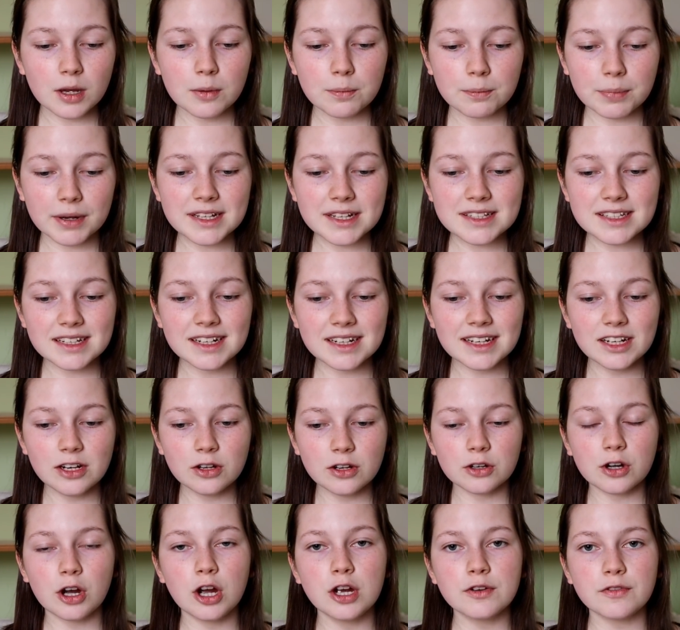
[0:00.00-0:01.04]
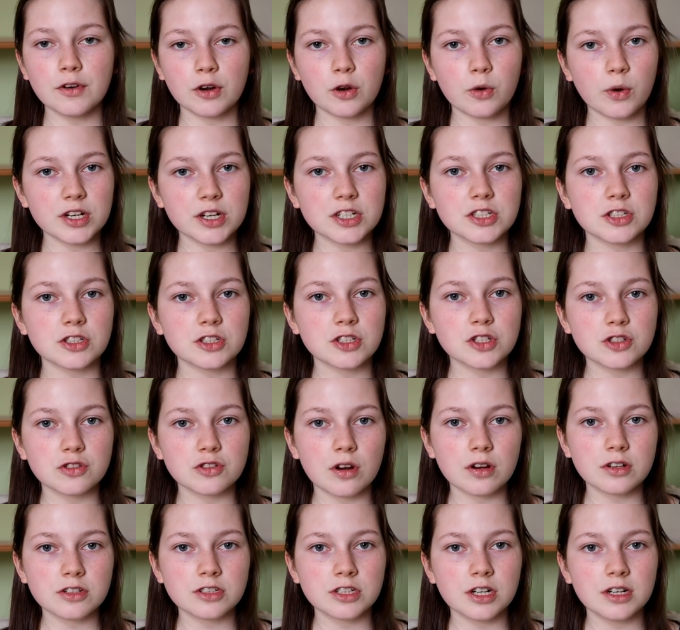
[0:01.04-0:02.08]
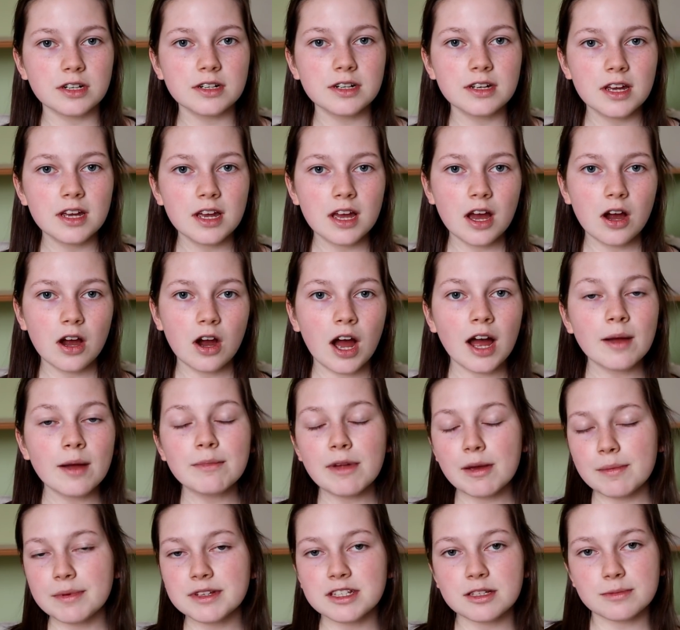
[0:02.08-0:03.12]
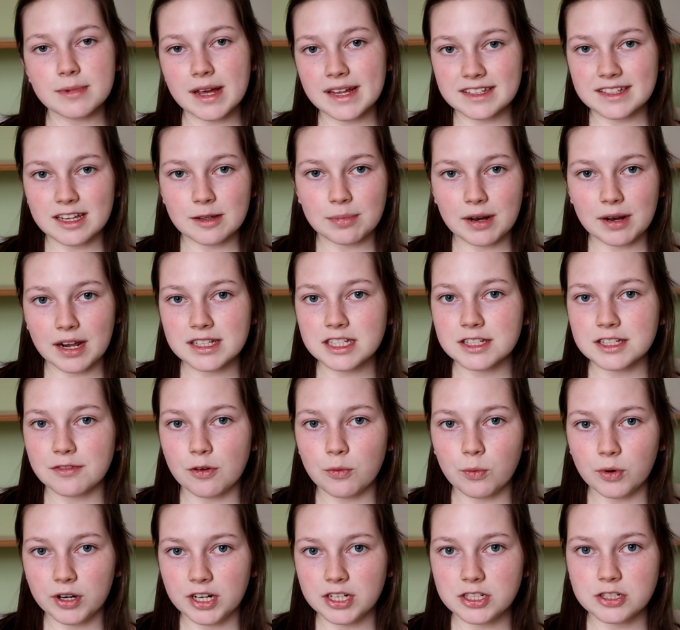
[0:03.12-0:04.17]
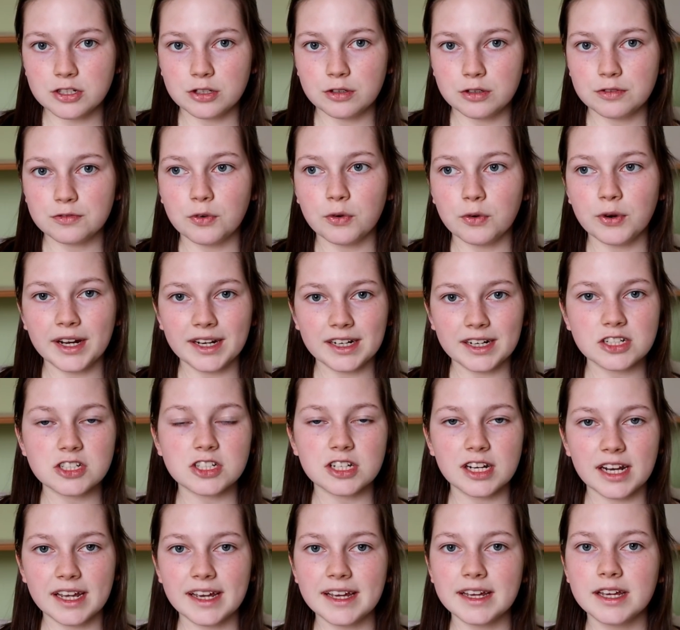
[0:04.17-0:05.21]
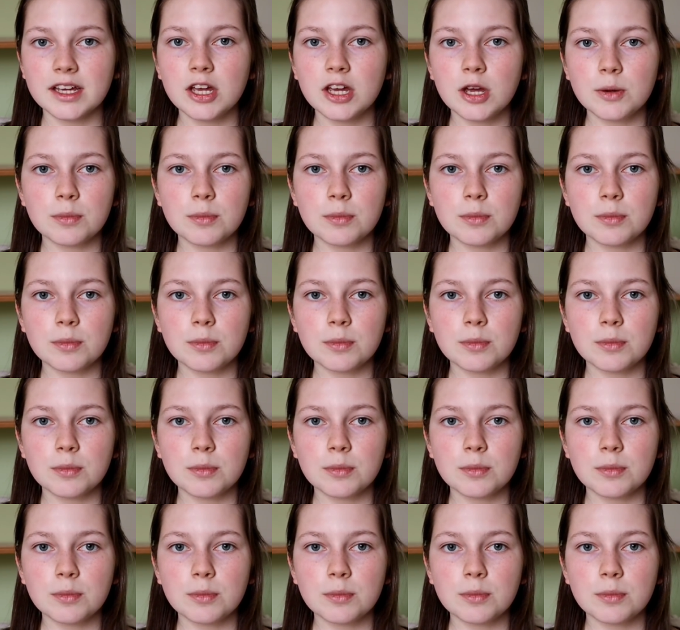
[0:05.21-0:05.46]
basically look over question structure and maybe some essay plans if I wanted to for English lit.